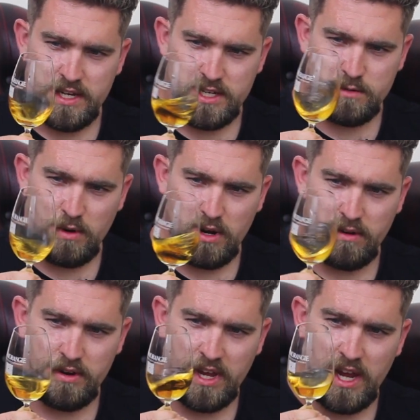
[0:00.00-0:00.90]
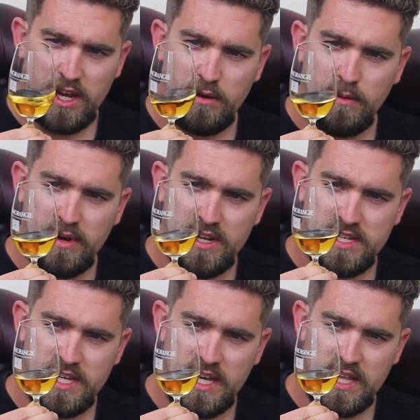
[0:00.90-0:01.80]
Swirl it around again, you won't be able to
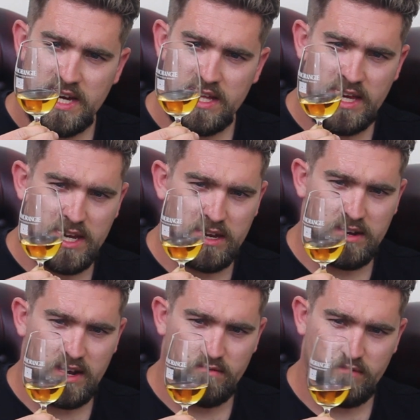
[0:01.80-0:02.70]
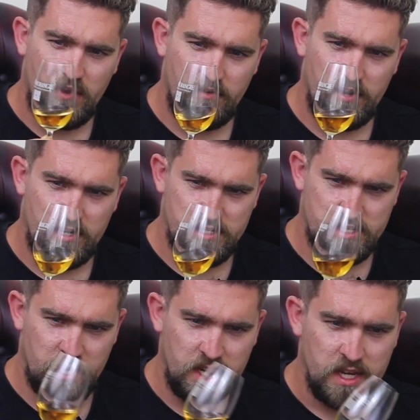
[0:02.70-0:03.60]
see that, they go down very
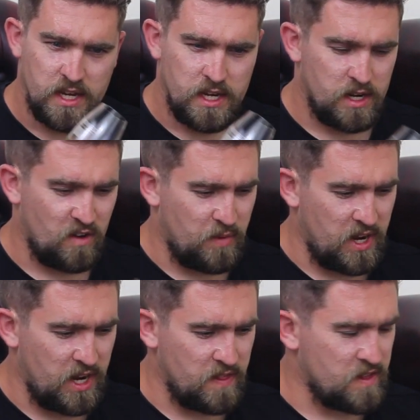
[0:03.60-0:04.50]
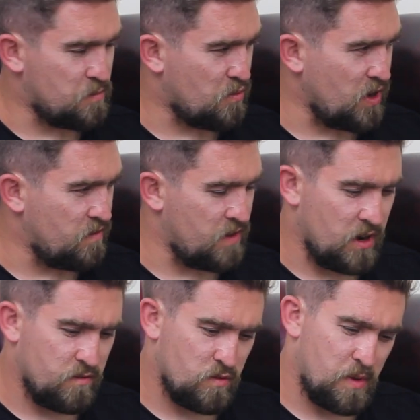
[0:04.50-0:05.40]
nicely. Now I've been letting this breathe
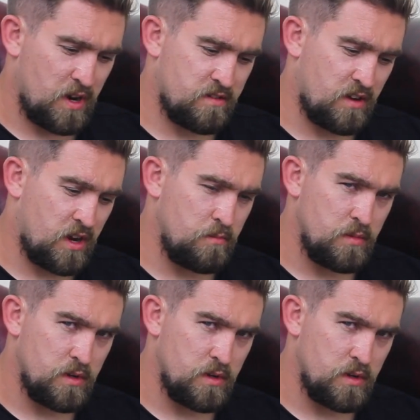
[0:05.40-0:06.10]
now for a bit of time.